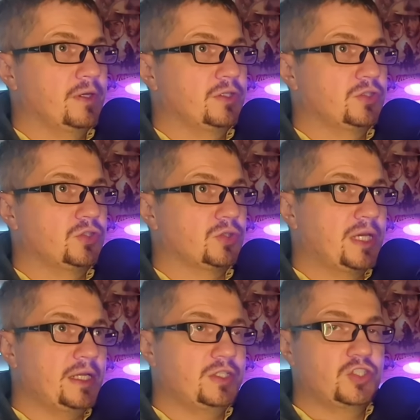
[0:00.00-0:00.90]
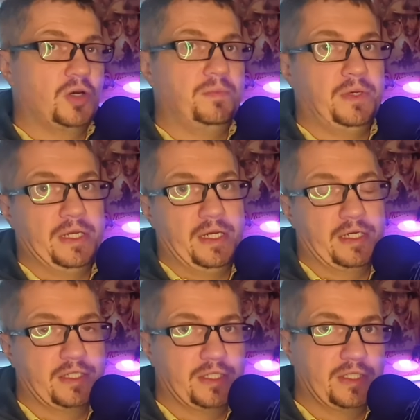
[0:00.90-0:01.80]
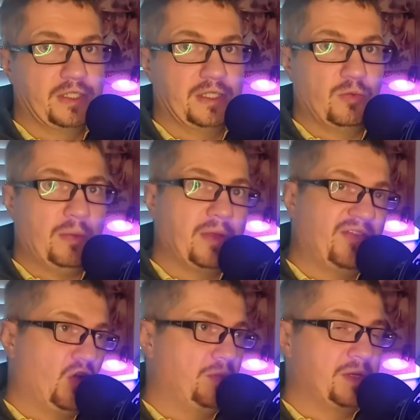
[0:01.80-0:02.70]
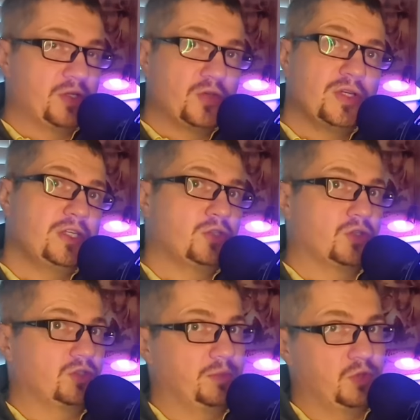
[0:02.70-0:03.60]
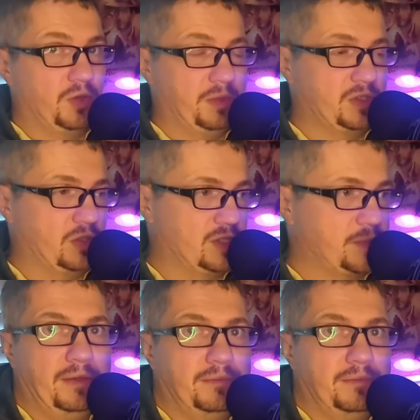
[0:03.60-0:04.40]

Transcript: to get a job in IT, in web development, you need to contribute to open source.